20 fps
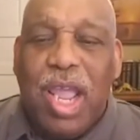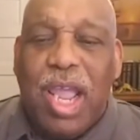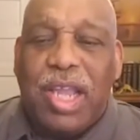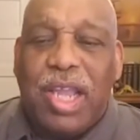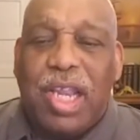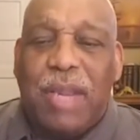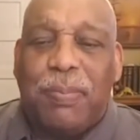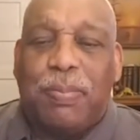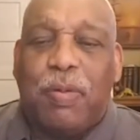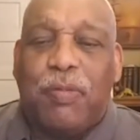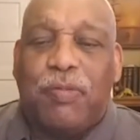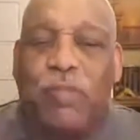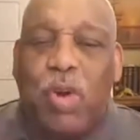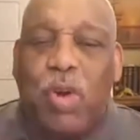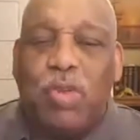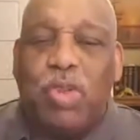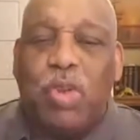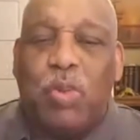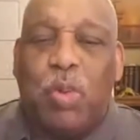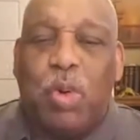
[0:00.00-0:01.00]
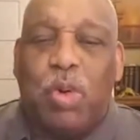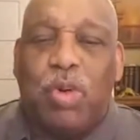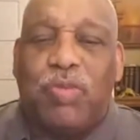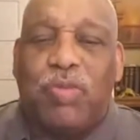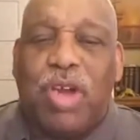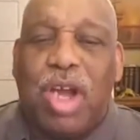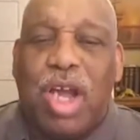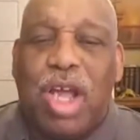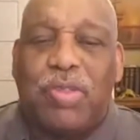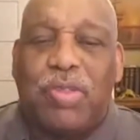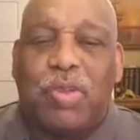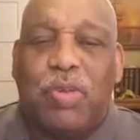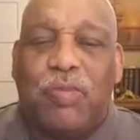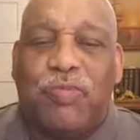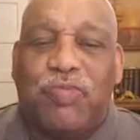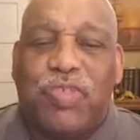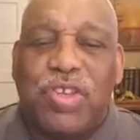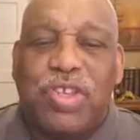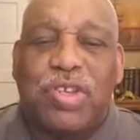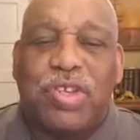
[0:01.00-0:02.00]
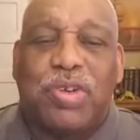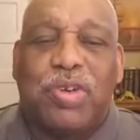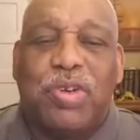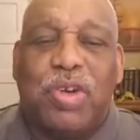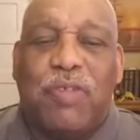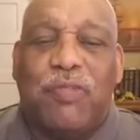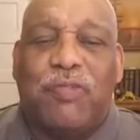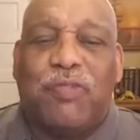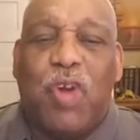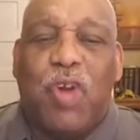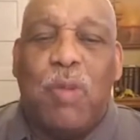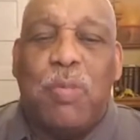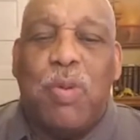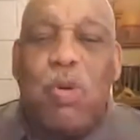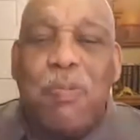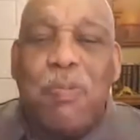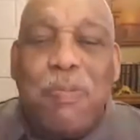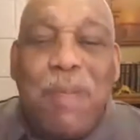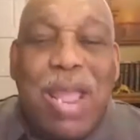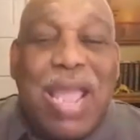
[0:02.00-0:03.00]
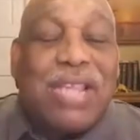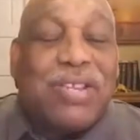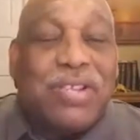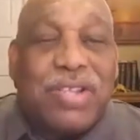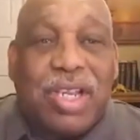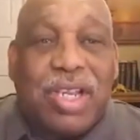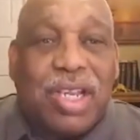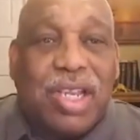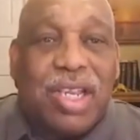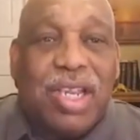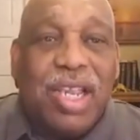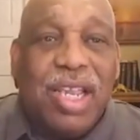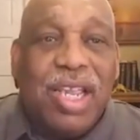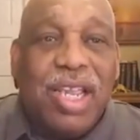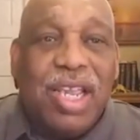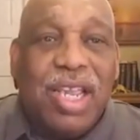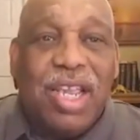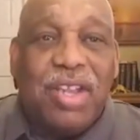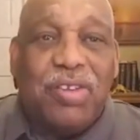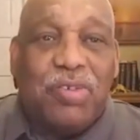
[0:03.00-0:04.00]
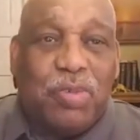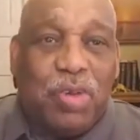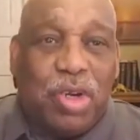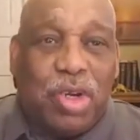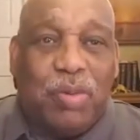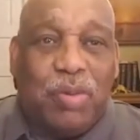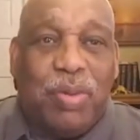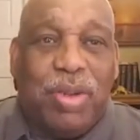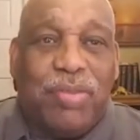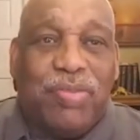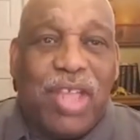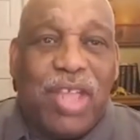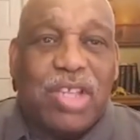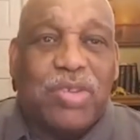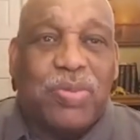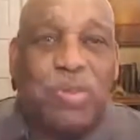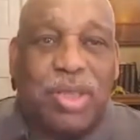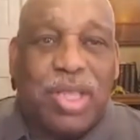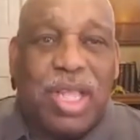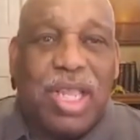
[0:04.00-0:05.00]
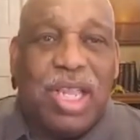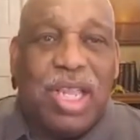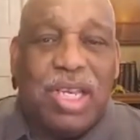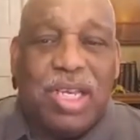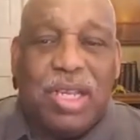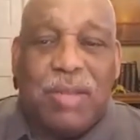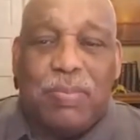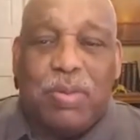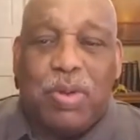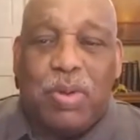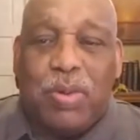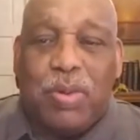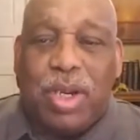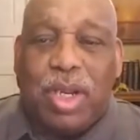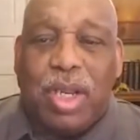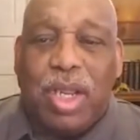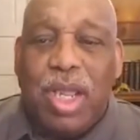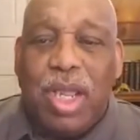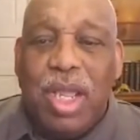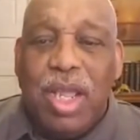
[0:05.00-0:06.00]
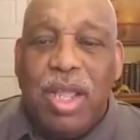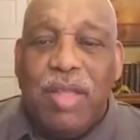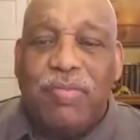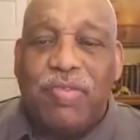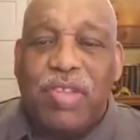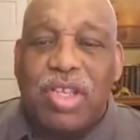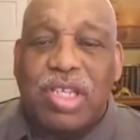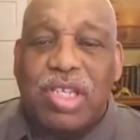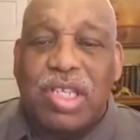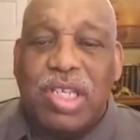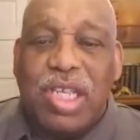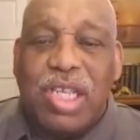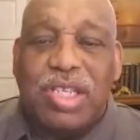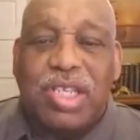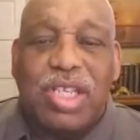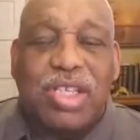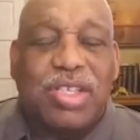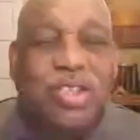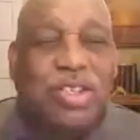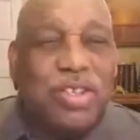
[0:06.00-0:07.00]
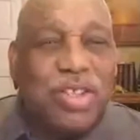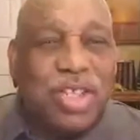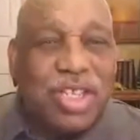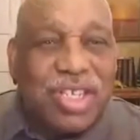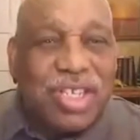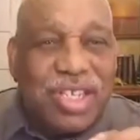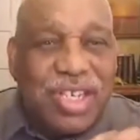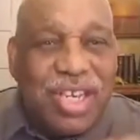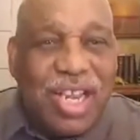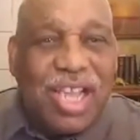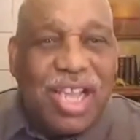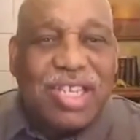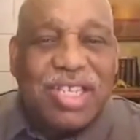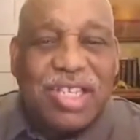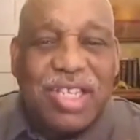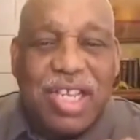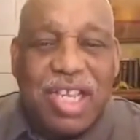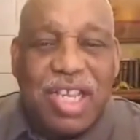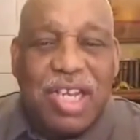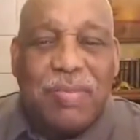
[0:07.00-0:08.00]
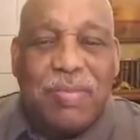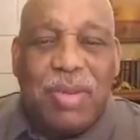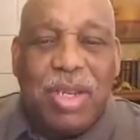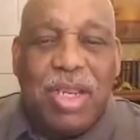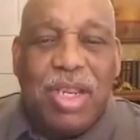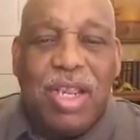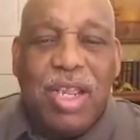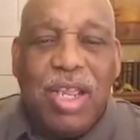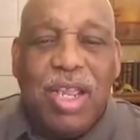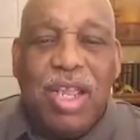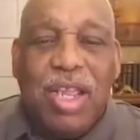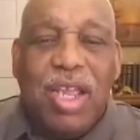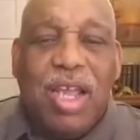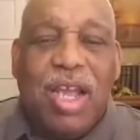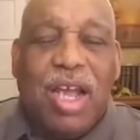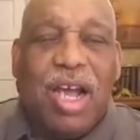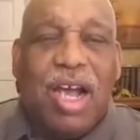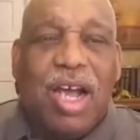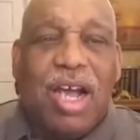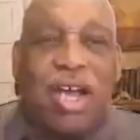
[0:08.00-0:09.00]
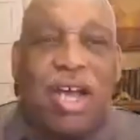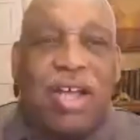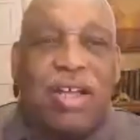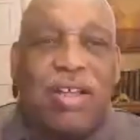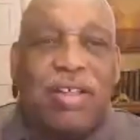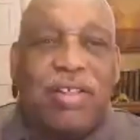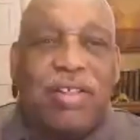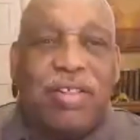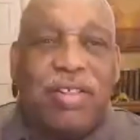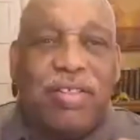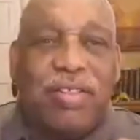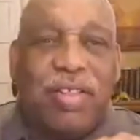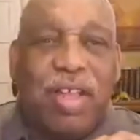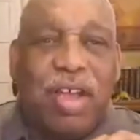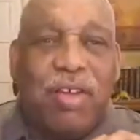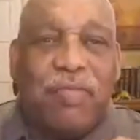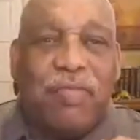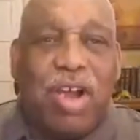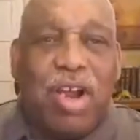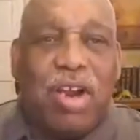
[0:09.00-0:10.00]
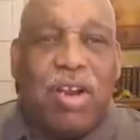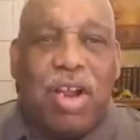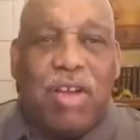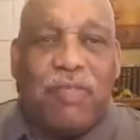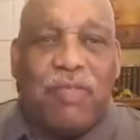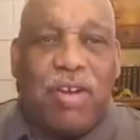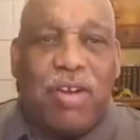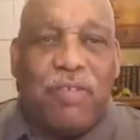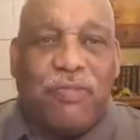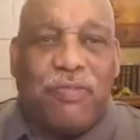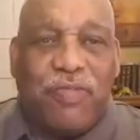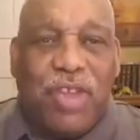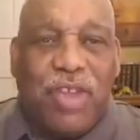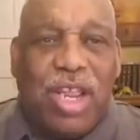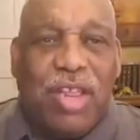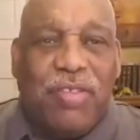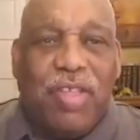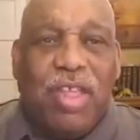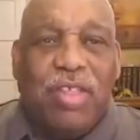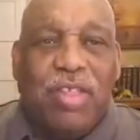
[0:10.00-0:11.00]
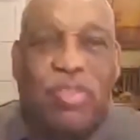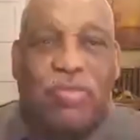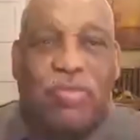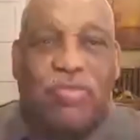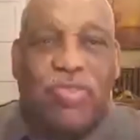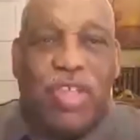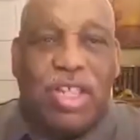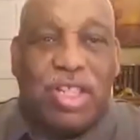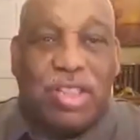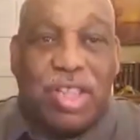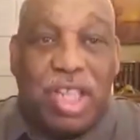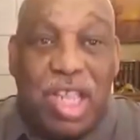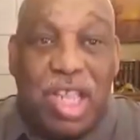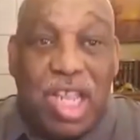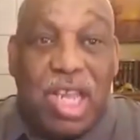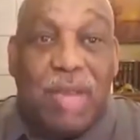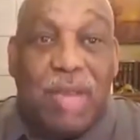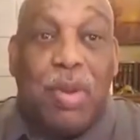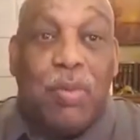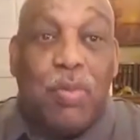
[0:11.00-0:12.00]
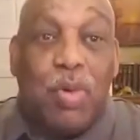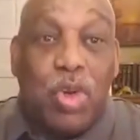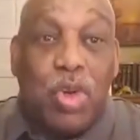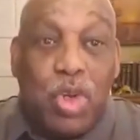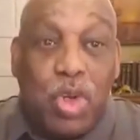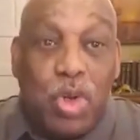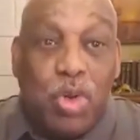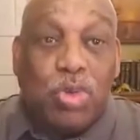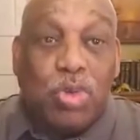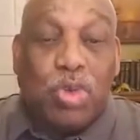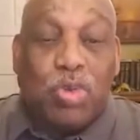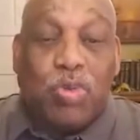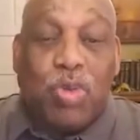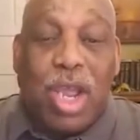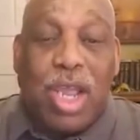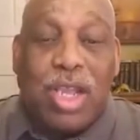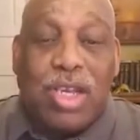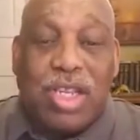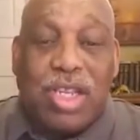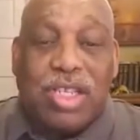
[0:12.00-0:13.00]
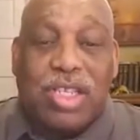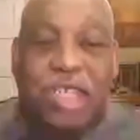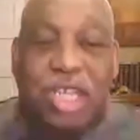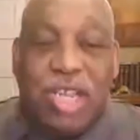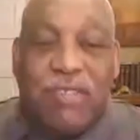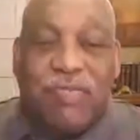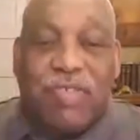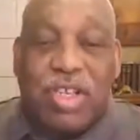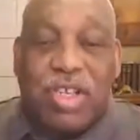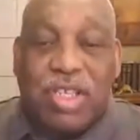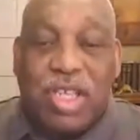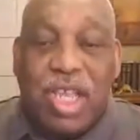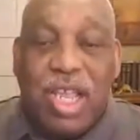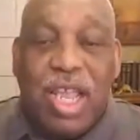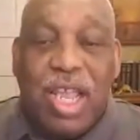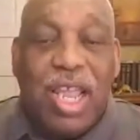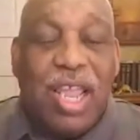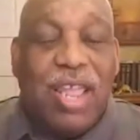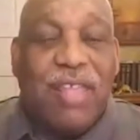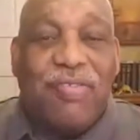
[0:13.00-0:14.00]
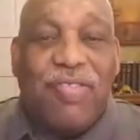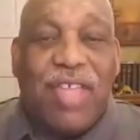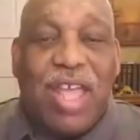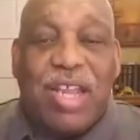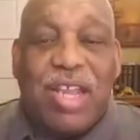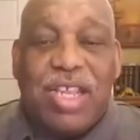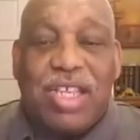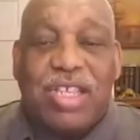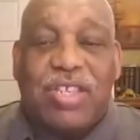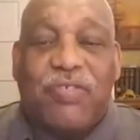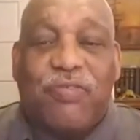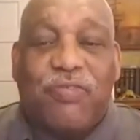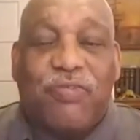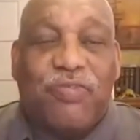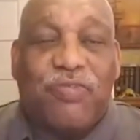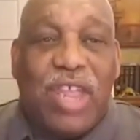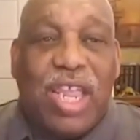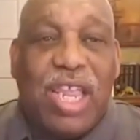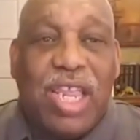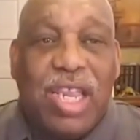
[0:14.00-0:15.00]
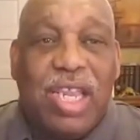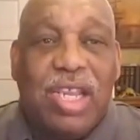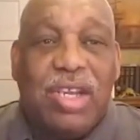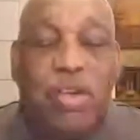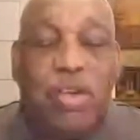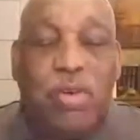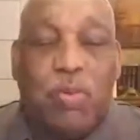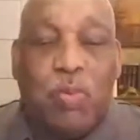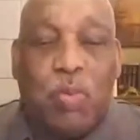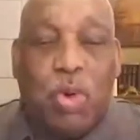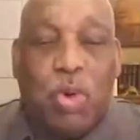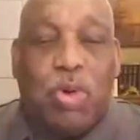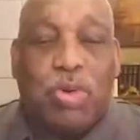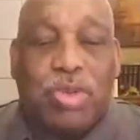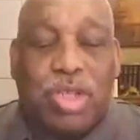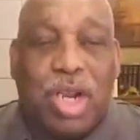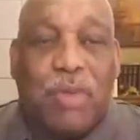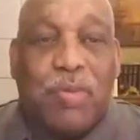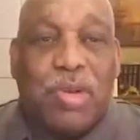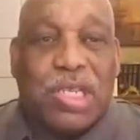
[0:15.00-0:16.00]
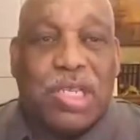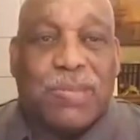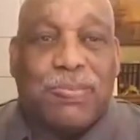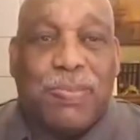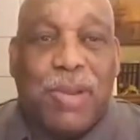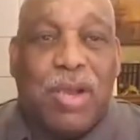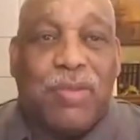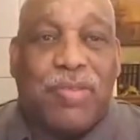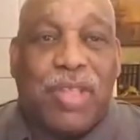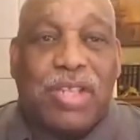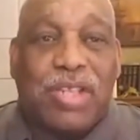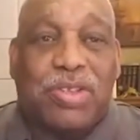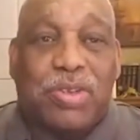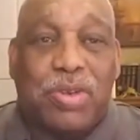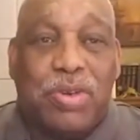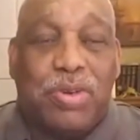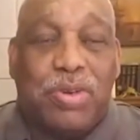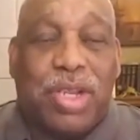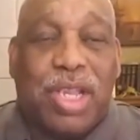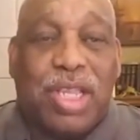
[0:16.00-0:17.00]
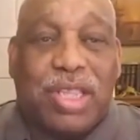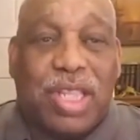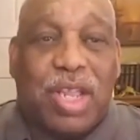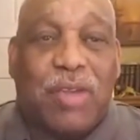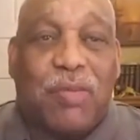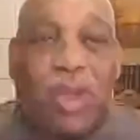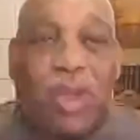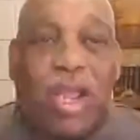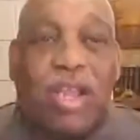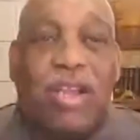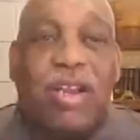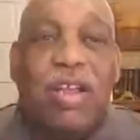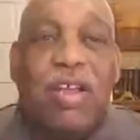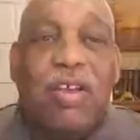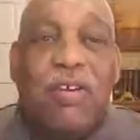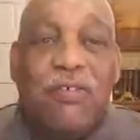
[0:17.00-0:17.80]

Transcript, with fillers: And they pervert the word of God through physical and verbal magic and trickery. That's what they end up doing. This leads us to this next enemy uh, of our of our faith, the thing that the enemy will use to try and deceive us, and that is feigned words. And I want to spell that so you'll get that right.